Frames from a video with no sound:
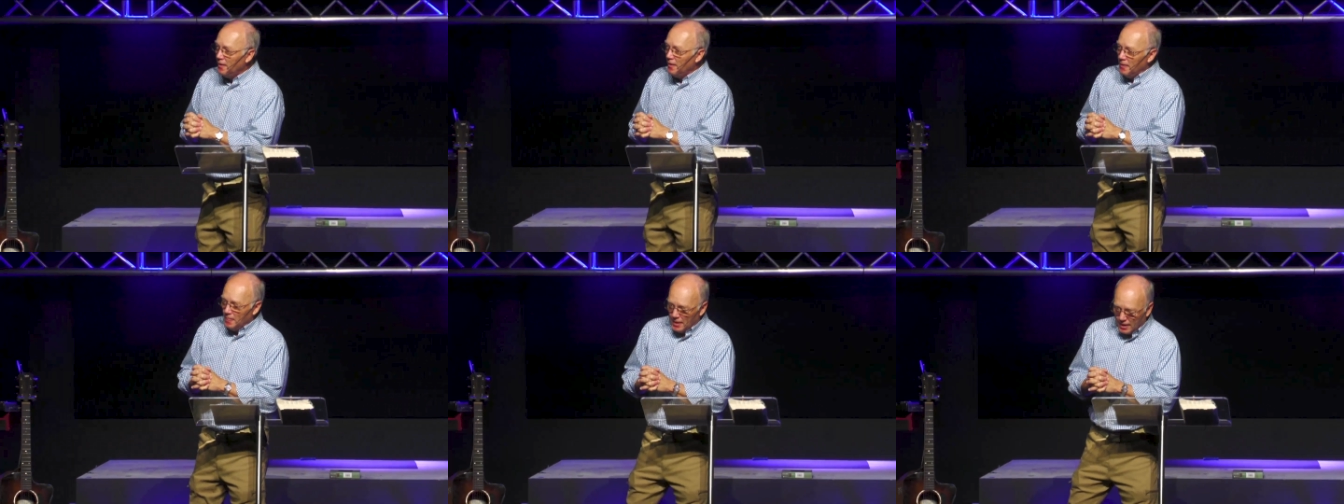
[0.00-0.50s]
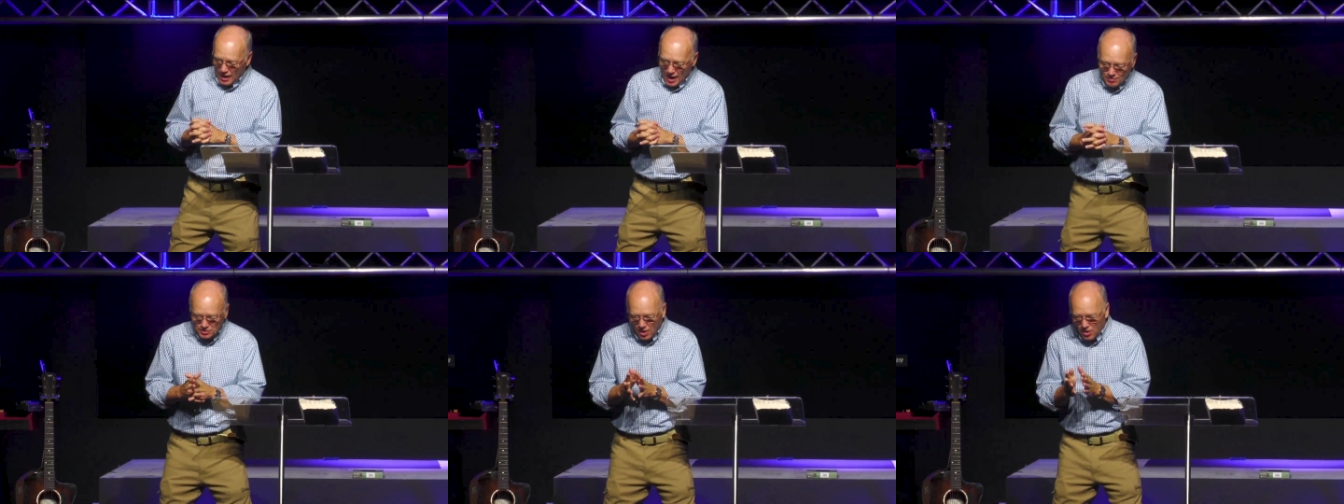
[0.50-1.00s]
And I
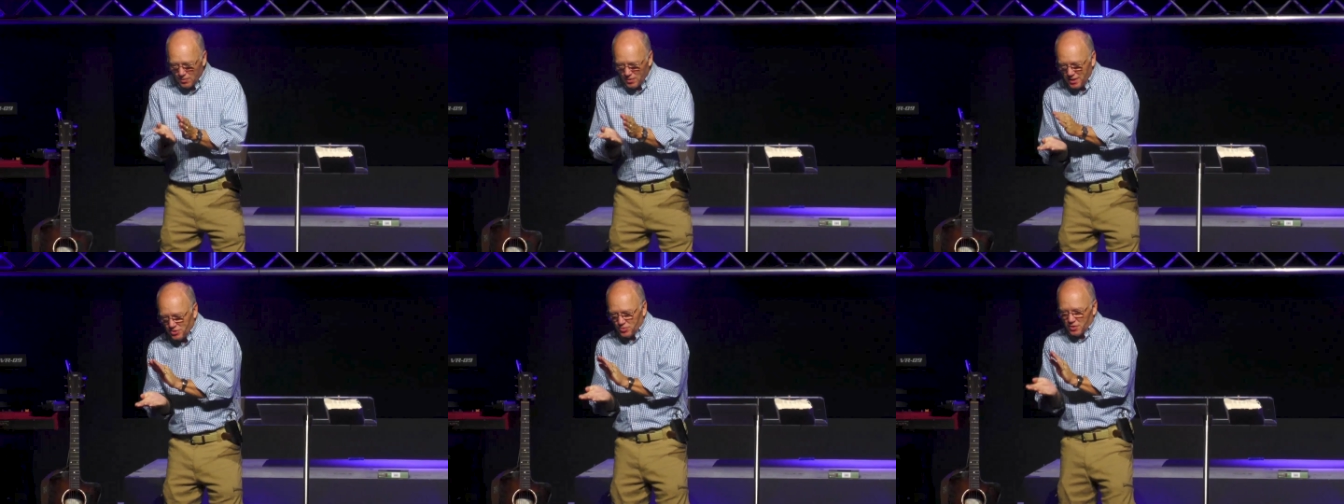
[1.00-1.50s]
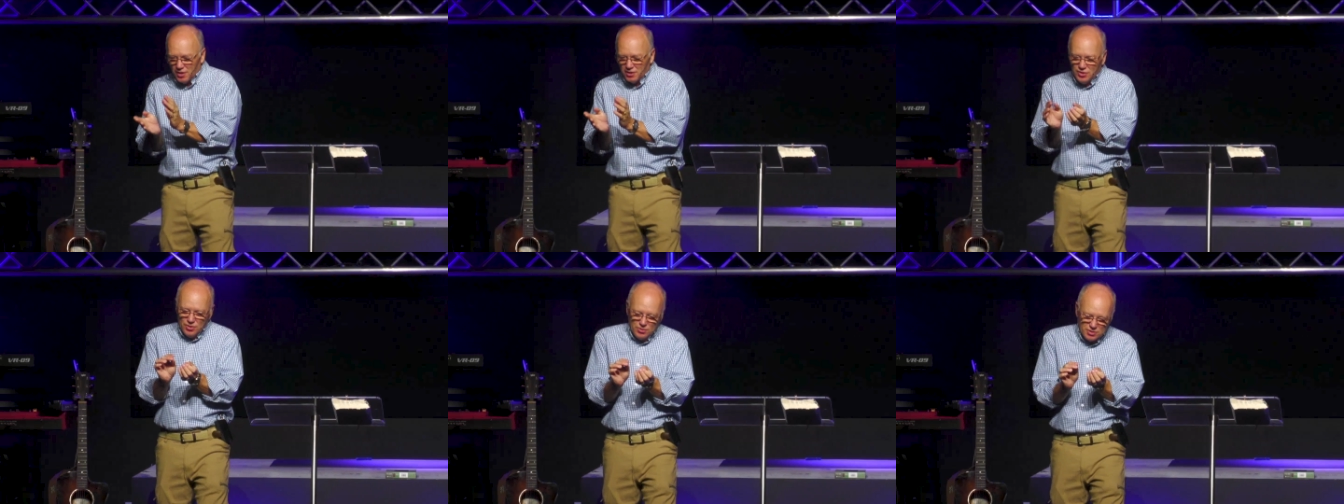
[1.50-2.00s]
was already sort of
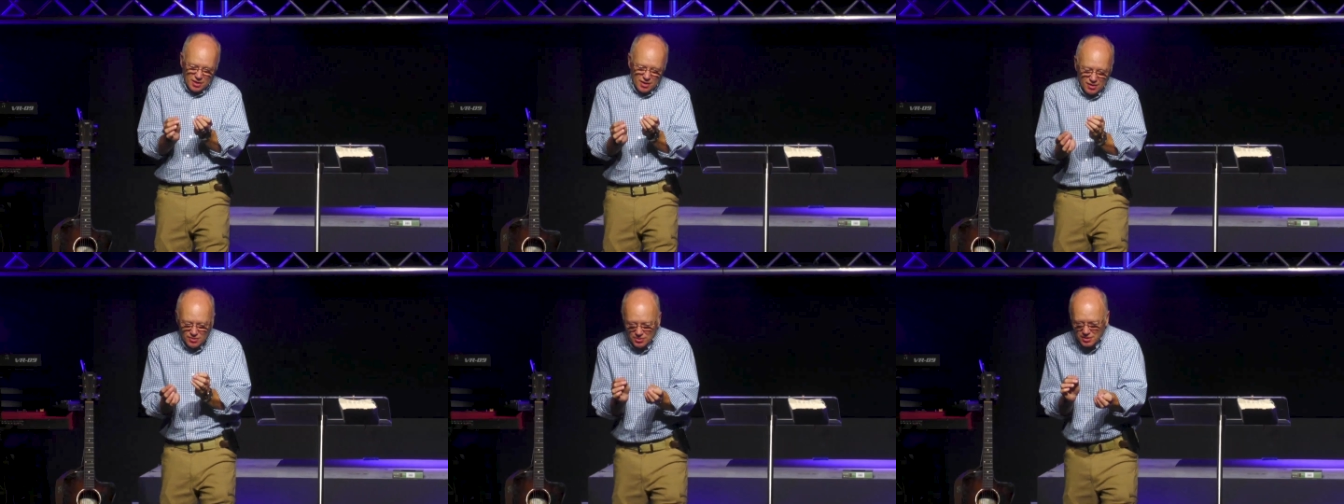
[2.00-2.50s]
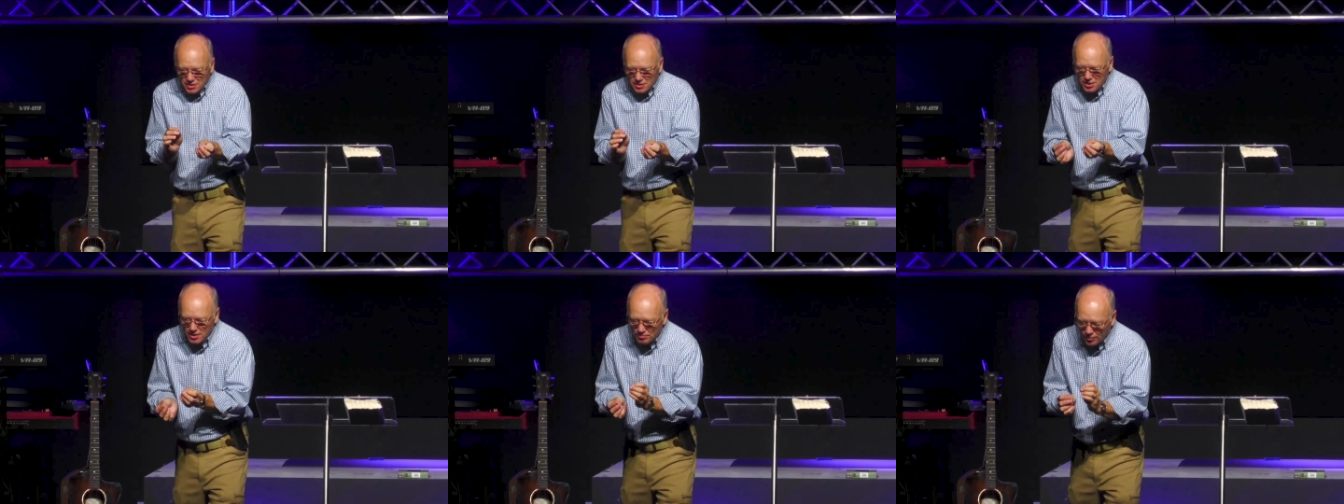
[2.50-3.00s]
using a little
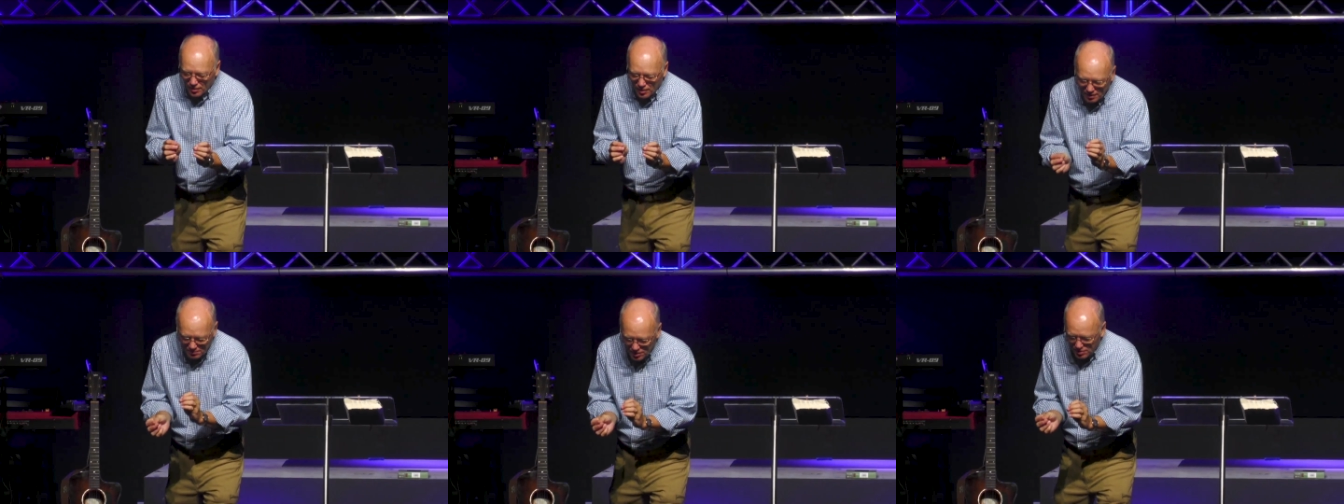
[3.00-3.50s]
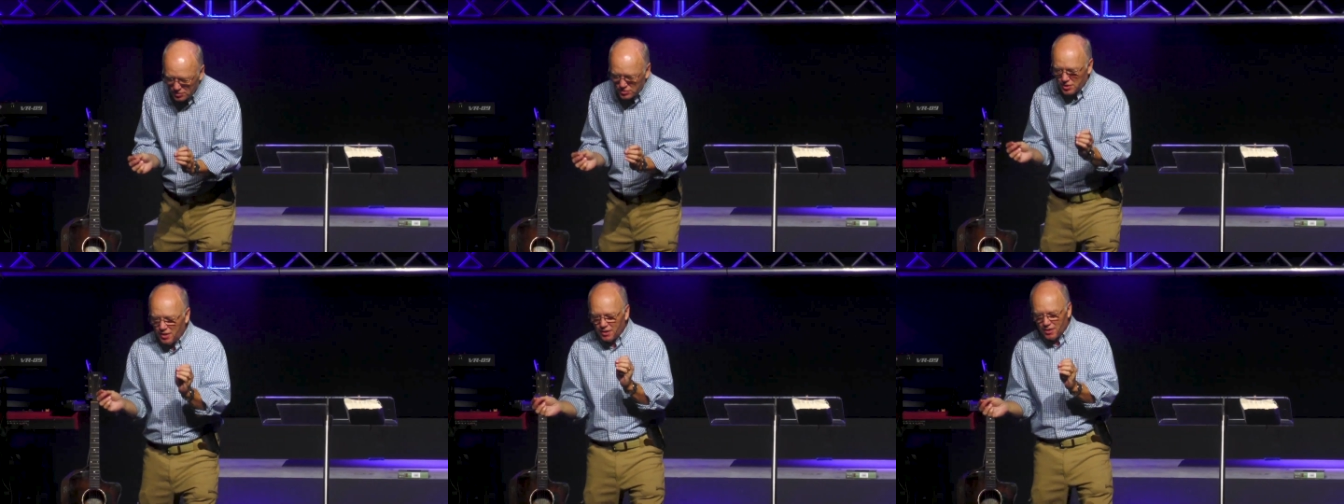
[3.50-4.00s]
contemporary
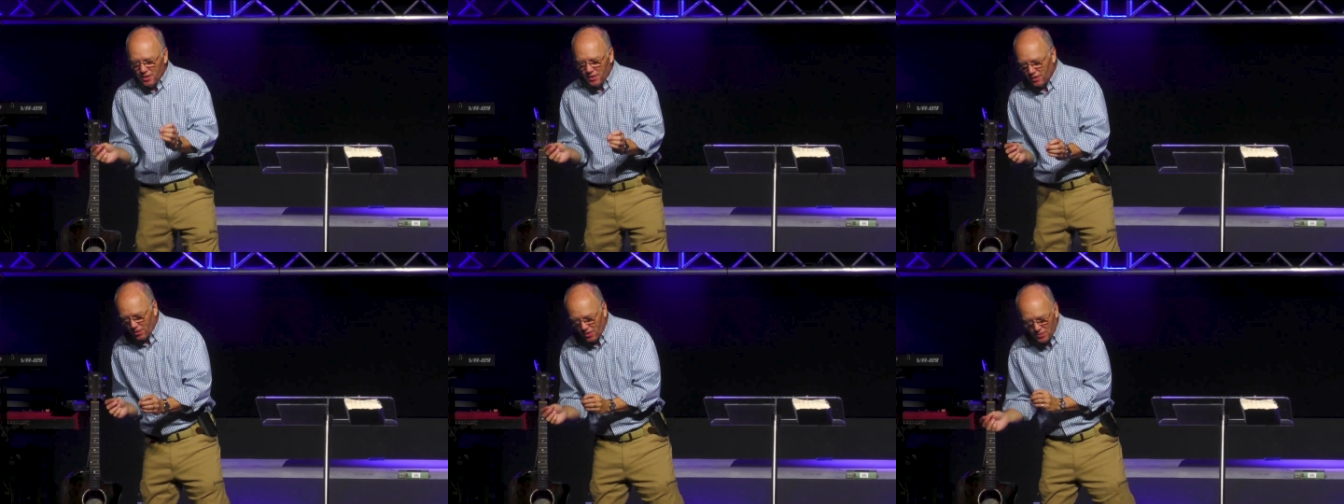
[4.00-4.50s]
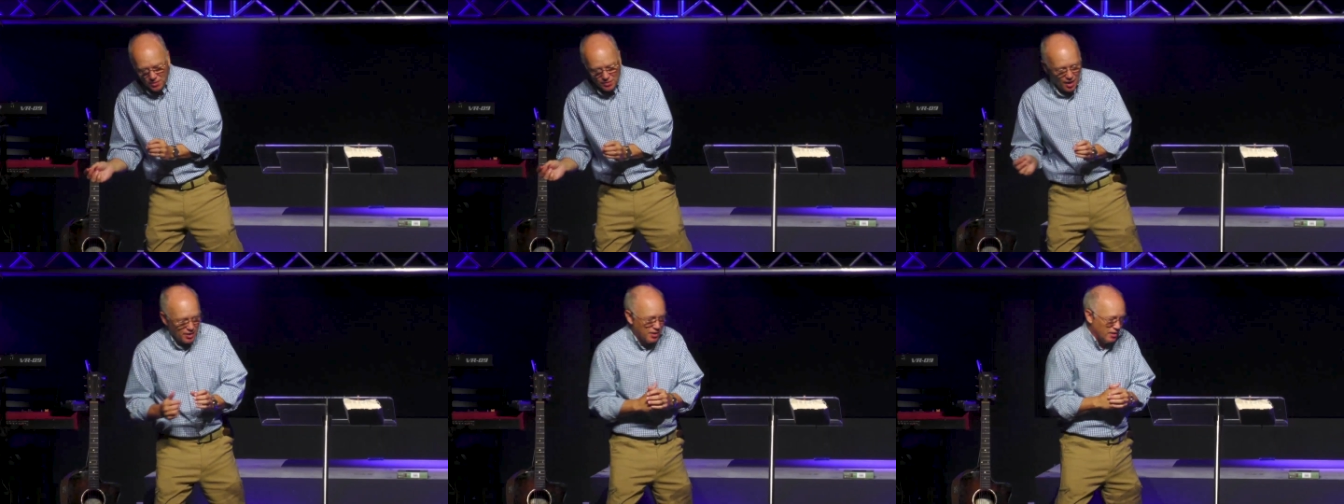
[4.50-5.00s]
music along with our
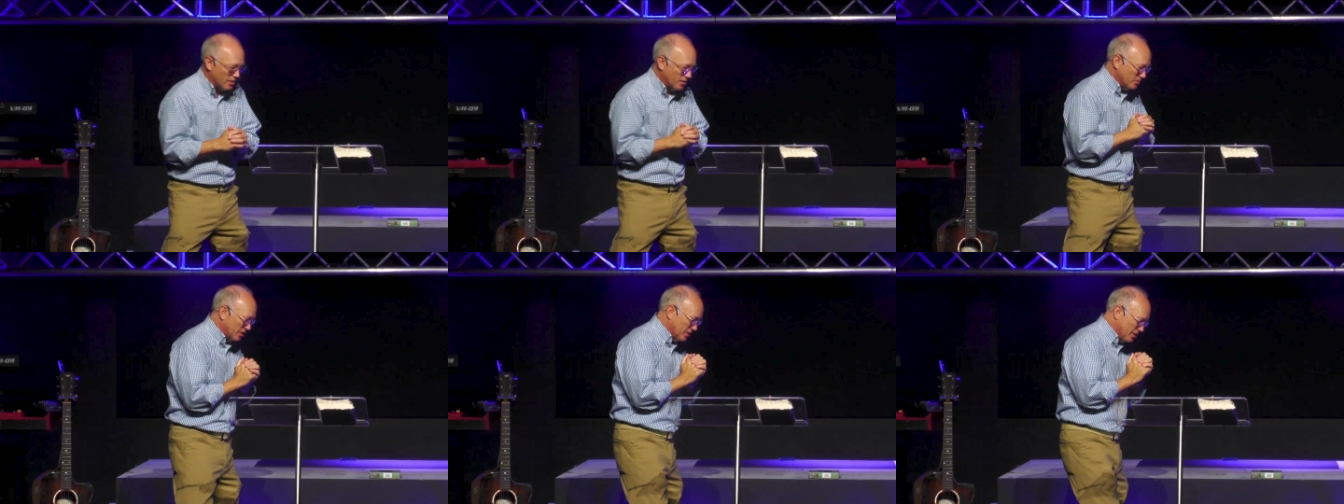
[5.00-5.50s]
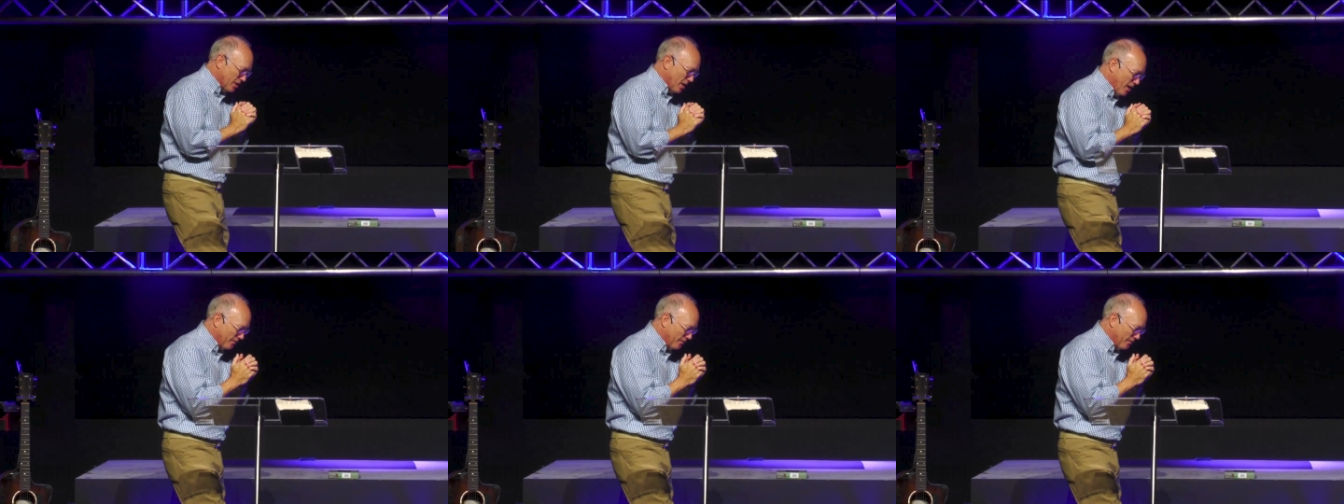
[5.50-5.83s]
hymns and stuff.